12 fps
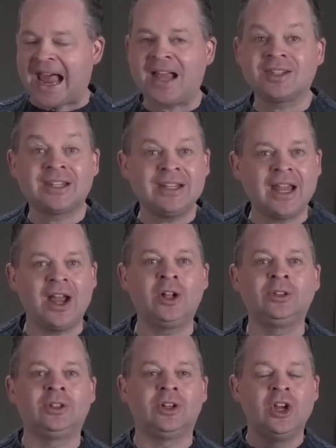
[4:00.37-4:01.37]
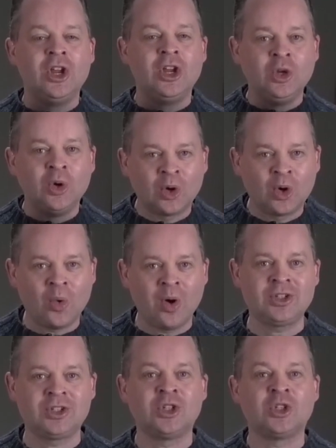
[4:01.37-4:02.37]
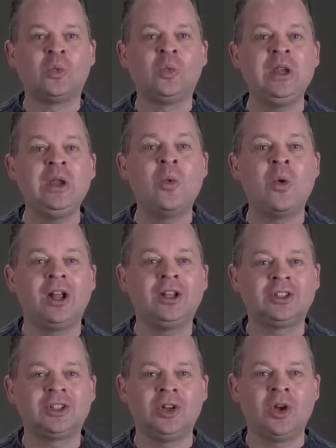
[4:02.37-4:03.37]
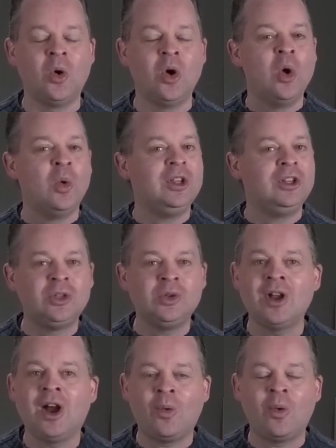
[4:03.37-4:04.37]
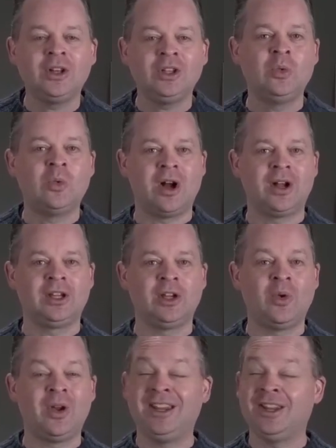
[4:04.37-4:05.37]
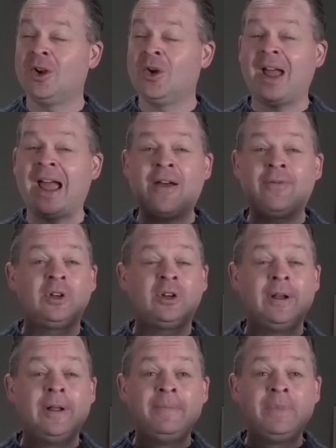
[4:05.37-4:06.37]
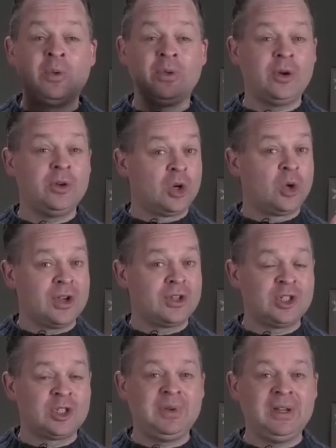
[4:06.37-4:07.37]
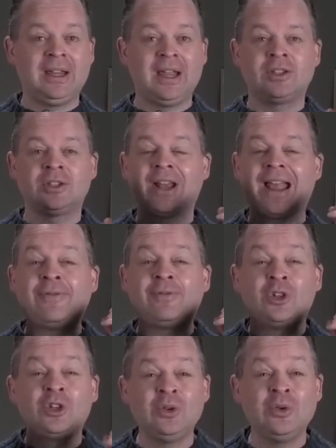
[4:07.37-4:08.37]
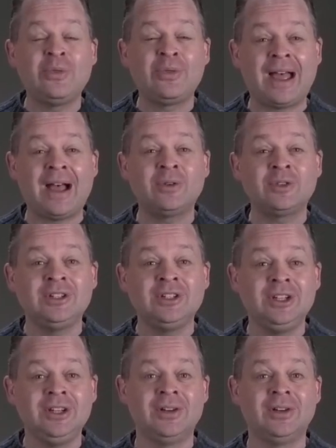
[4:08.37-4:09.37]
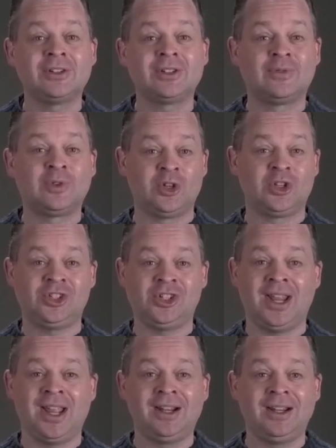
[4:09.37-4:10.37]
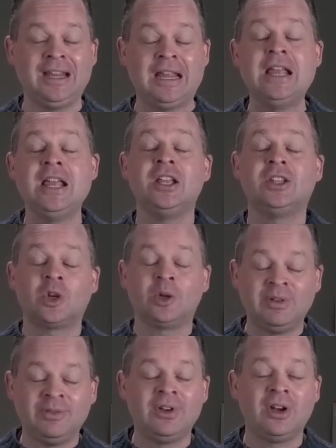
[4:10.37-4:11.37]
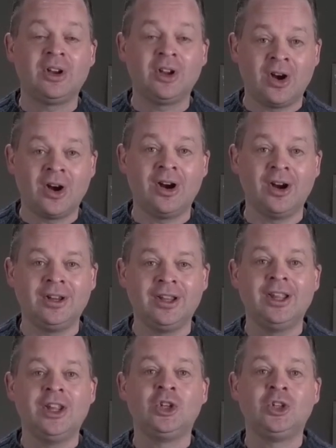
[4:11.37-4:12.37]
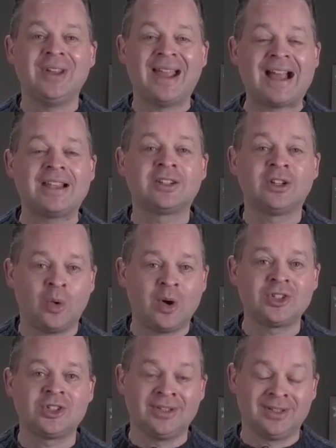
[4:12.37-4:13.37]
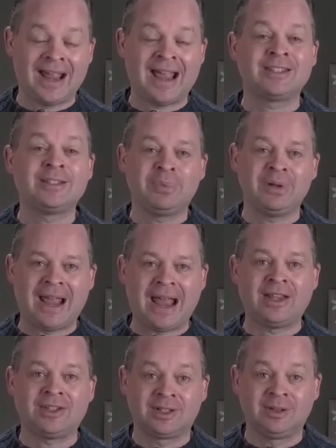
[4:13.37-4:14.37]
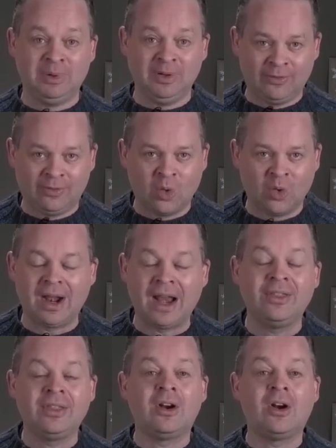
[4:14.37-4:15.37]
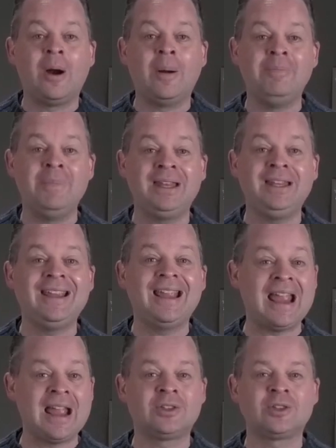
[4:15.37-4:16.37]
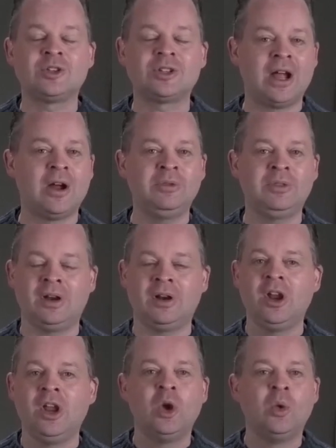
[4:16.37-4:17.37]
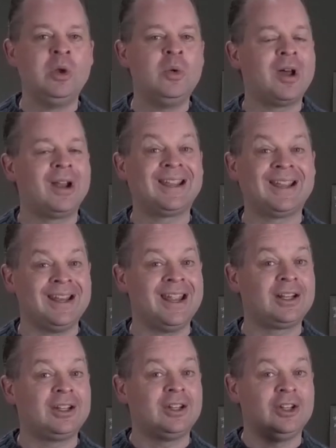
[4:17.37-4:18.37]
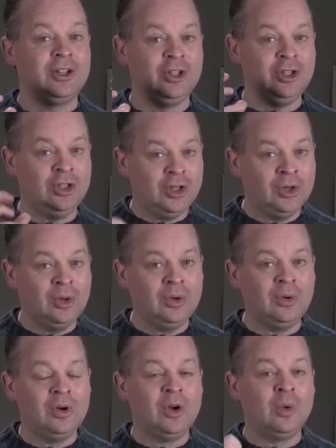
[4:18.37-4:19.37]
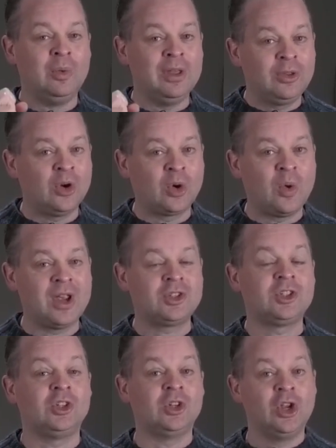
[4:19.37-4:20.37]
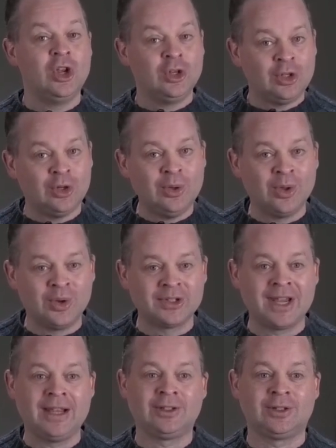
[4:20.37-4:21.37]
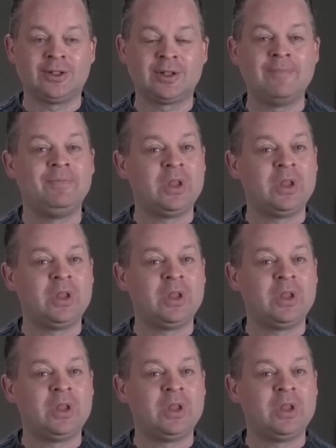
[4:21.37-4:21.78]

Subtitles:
Ask an elder your questions. We want to know. We do not want you walking away. You know, without your questions being answered, after 2,000 years of Christianity, it's going to be very hard to ask a question that hasn't been asked before. And there are many answers out there. We want to connect you with your question to those answers.